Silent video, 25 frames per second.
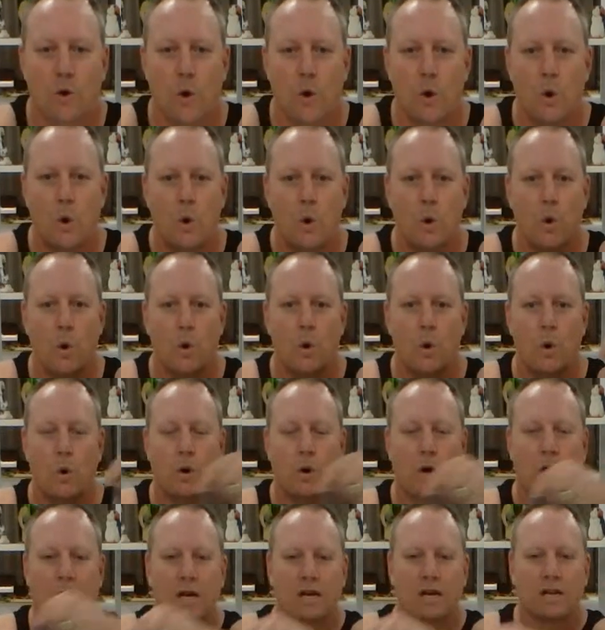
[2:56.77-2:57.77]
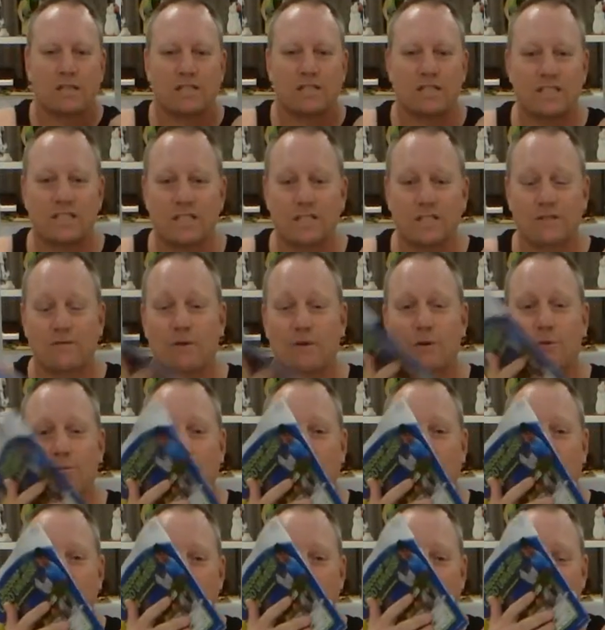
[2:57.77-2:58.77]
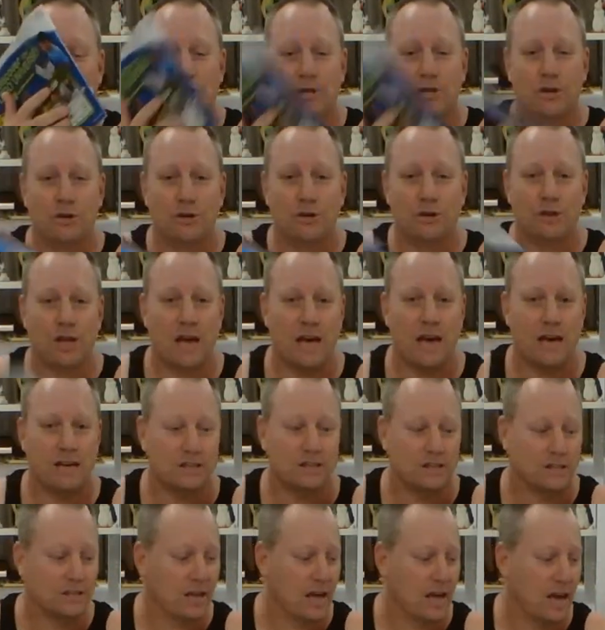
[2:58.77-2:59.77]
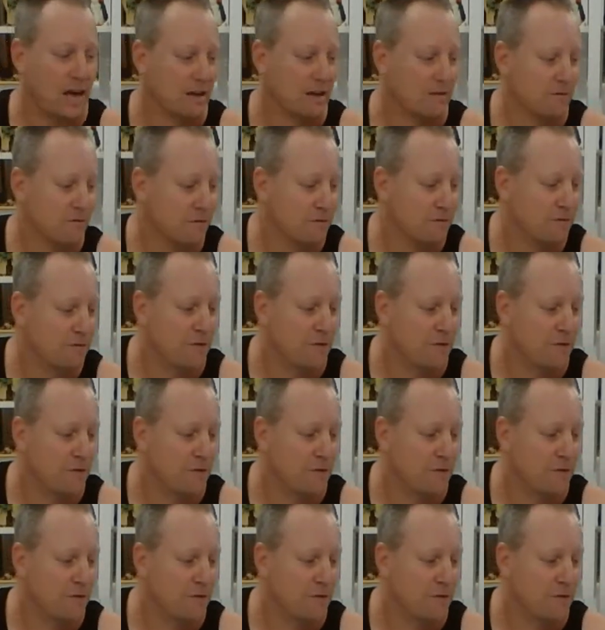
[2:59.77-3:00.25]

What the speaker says: So this is from 2005.